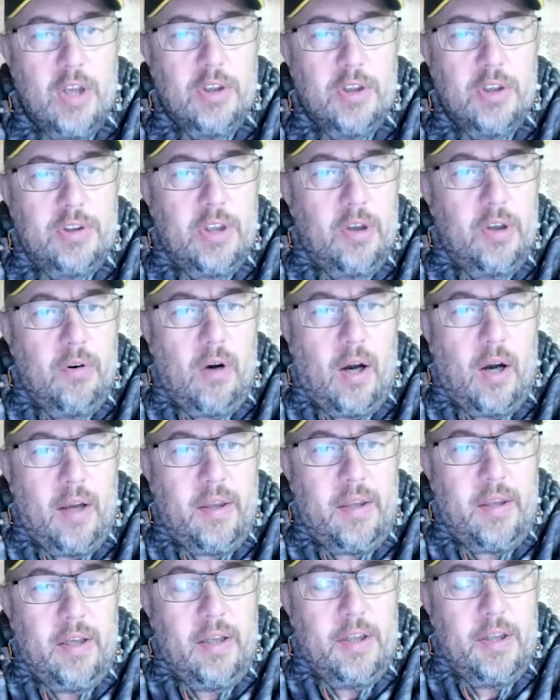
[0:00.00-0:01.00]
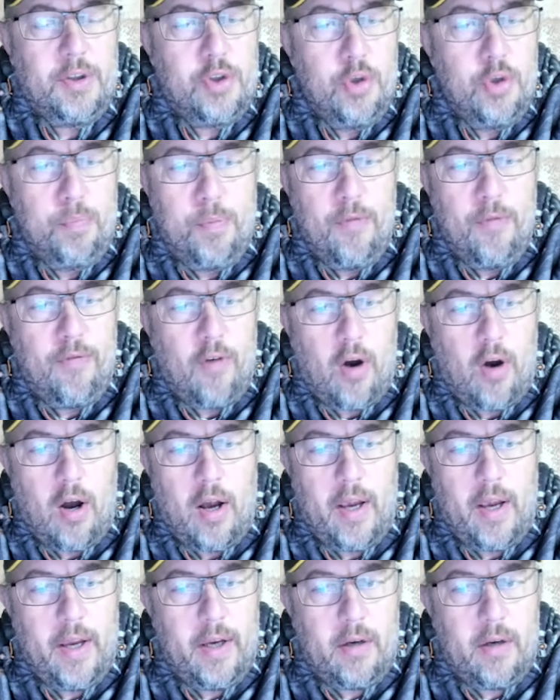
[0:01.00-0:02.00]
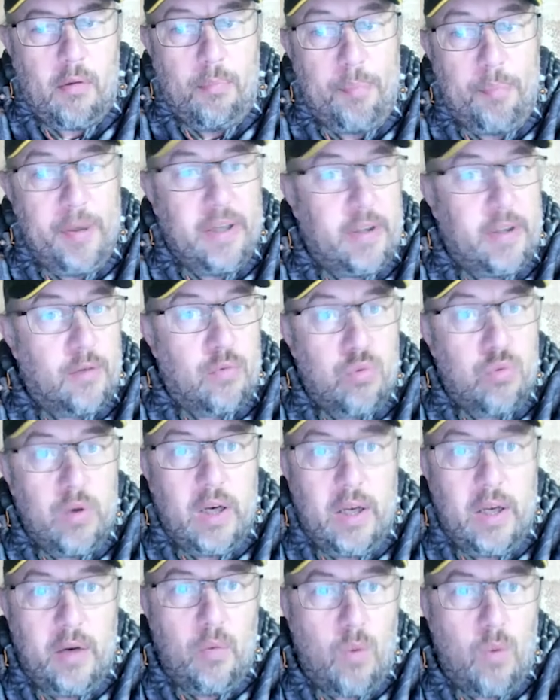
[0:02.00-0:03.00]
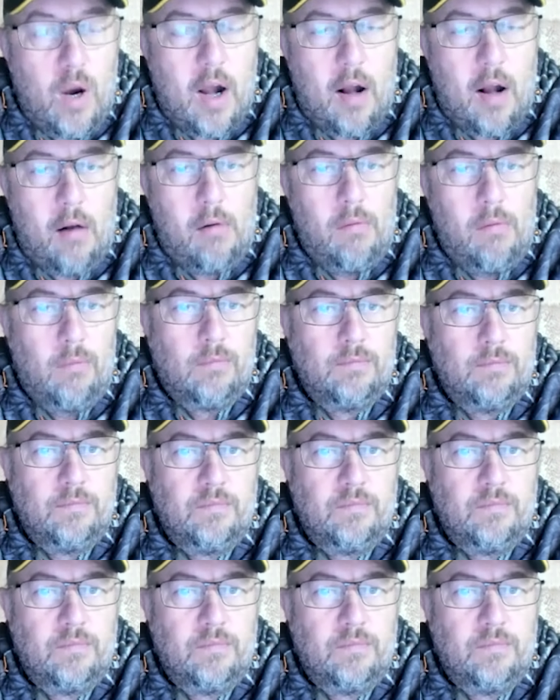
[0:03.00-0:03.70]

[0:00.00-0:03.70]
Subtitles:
So I think the Tupu Vai competed really well